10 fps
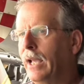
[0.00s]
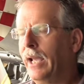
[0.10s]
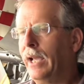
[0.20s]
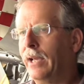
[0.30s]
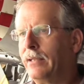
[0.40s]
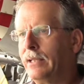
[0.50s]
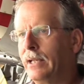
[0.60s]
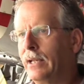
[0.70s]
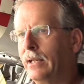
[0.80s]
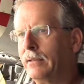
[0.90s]
and
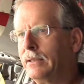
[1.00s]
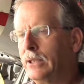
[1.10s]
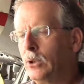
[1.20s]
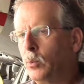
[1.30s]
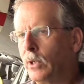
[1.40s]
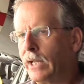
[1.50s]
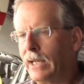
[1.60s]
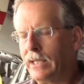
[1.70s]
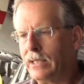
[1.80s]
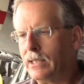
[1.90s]
uh, we're
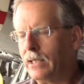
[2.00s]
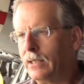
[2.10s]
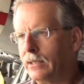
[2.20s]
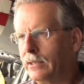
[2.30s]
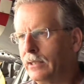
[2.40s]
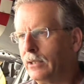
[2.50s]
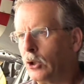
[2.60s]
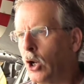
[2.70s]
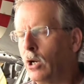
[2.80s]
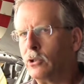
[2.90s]
getting a, a,
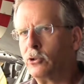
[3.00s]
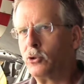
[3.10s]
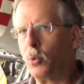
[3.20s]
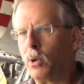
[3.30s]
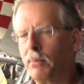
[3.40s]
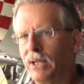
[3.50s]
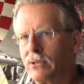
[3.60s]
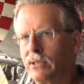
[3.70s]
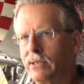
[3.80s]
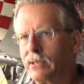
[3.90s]
large doorbell
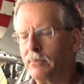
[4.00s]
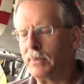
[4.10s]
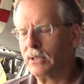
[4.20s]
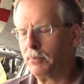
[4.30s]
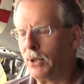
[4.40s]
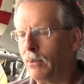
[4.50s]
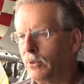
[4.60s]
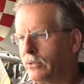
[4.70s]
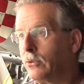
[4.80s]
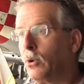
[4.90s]
system, but the problem
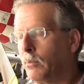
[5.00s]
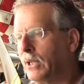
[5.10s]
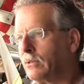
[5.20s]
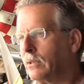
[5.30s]
with the doorbell